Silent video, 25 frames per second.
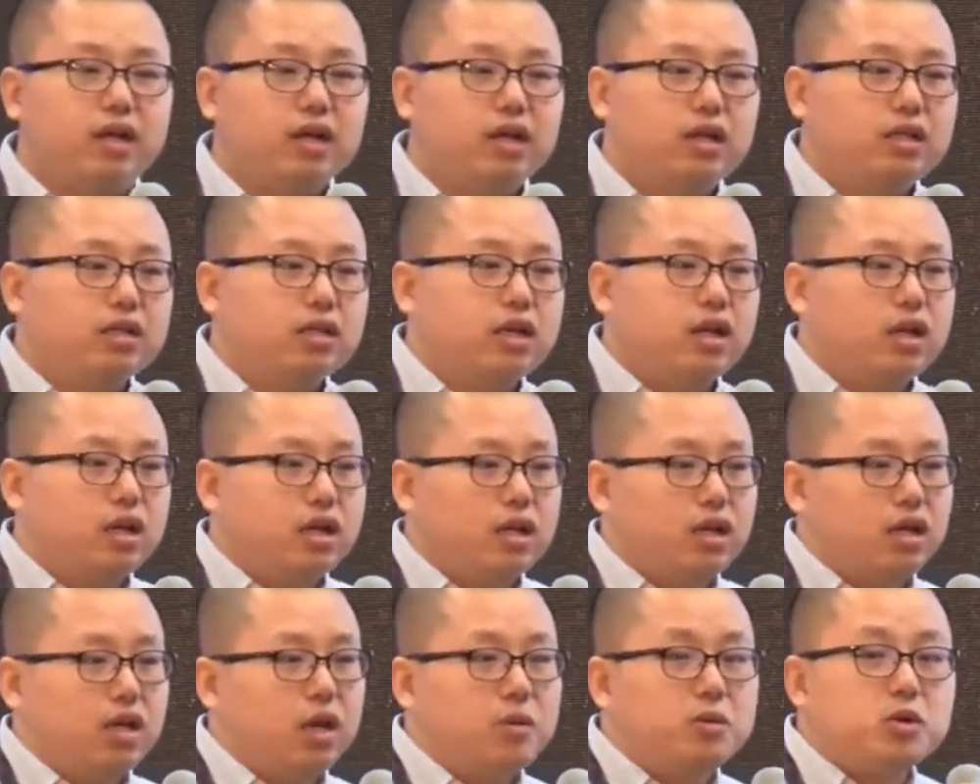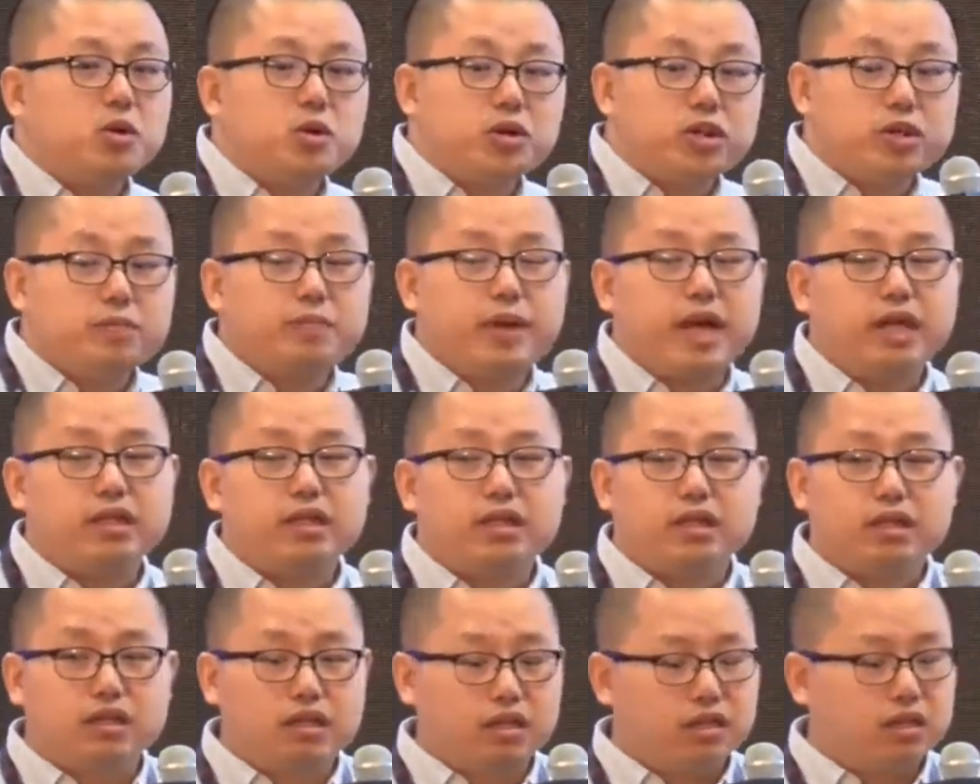It's still the
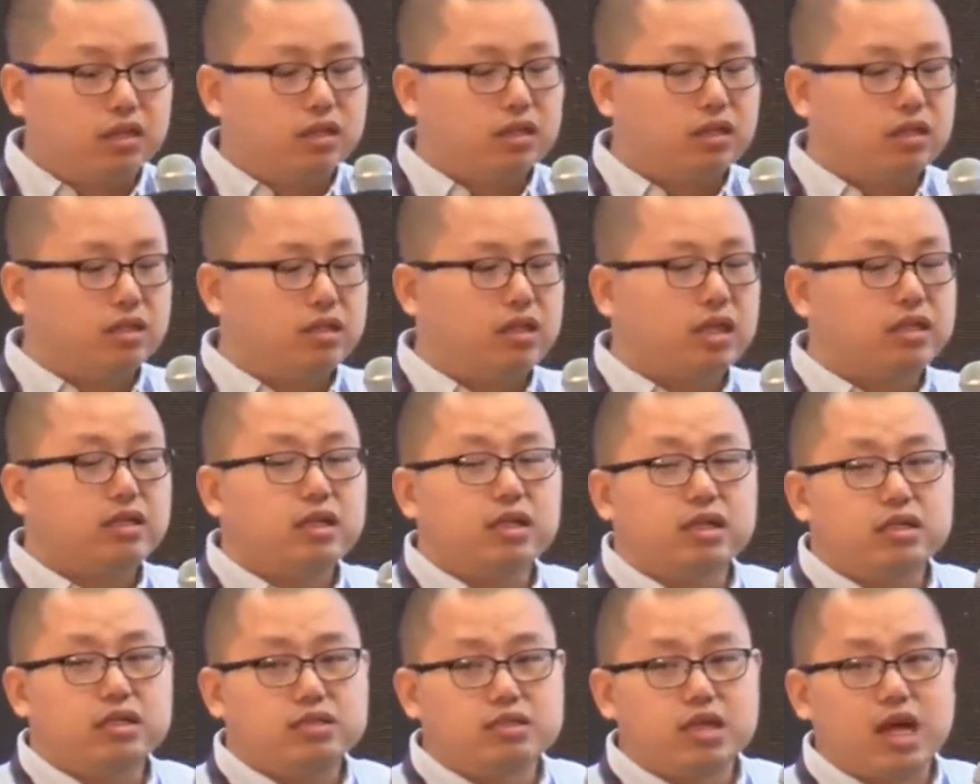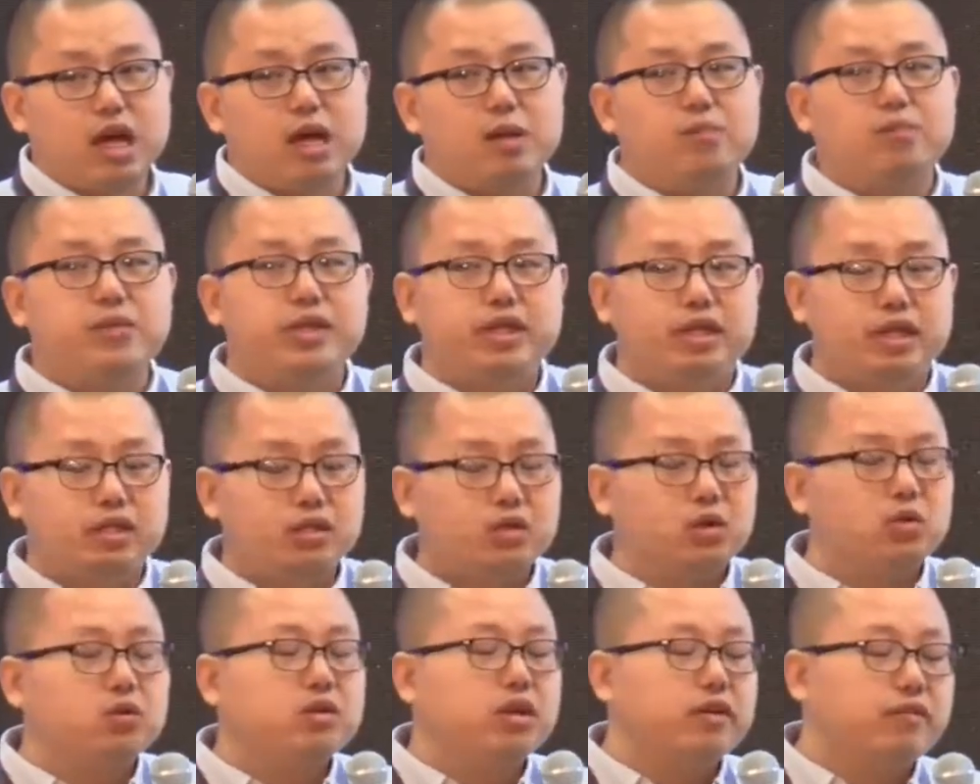development is
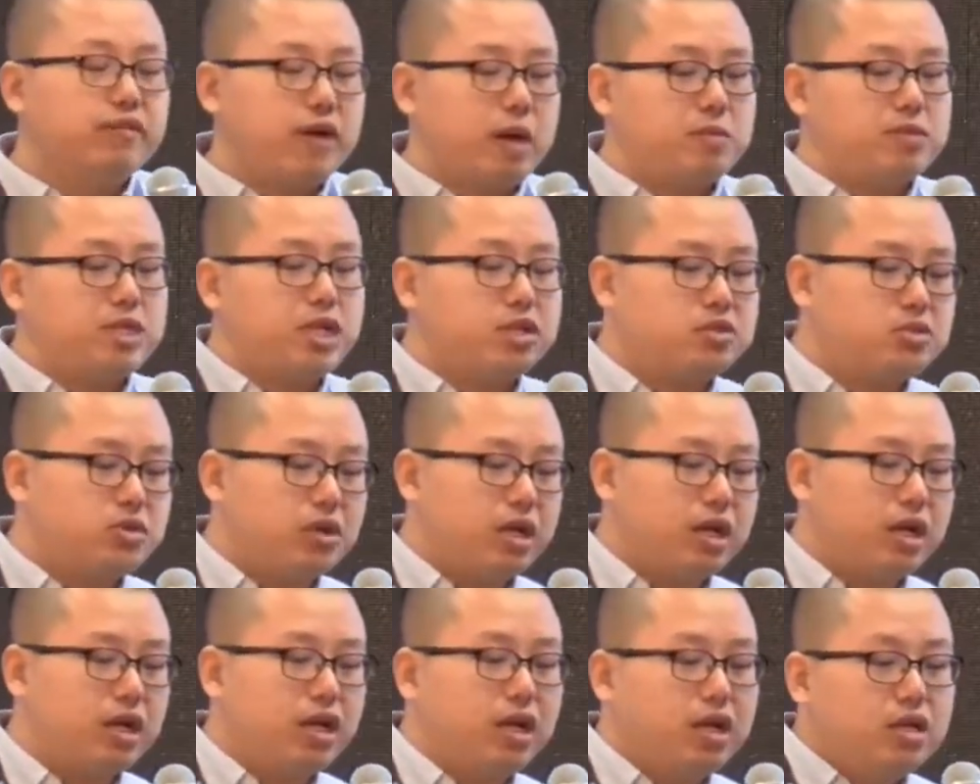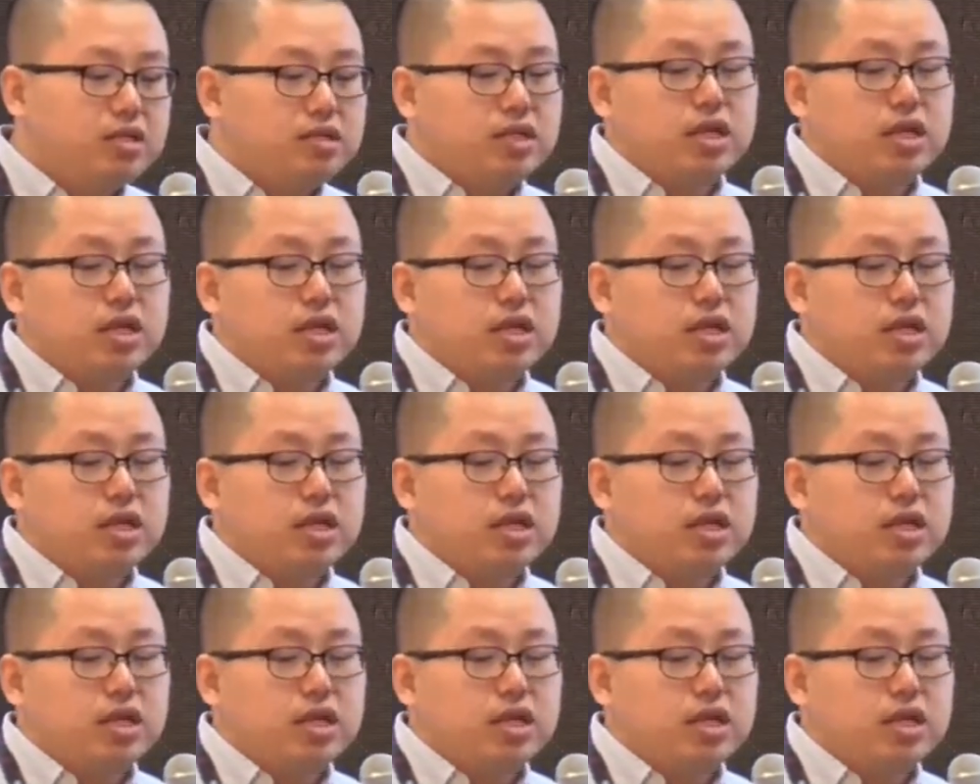released,